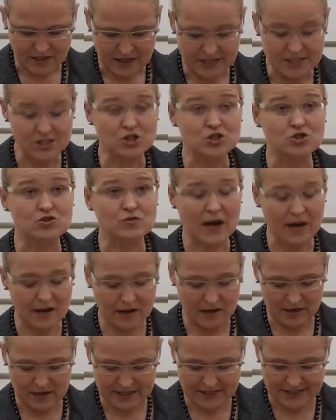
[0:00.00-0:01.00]
a
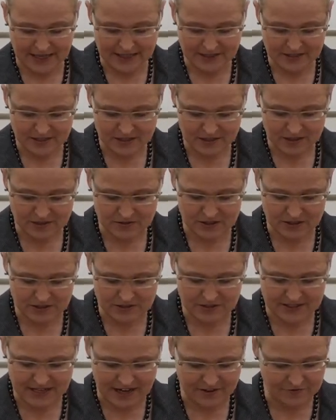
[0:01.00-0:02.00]
struggle against the
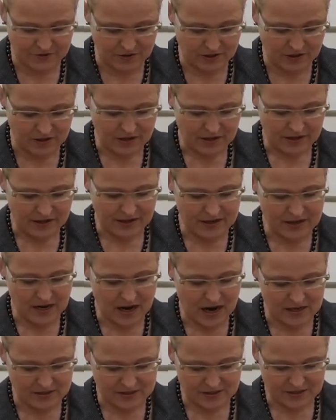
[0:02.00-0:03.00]
devil in
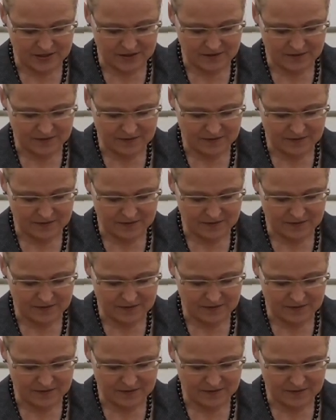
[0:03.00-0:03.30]
us.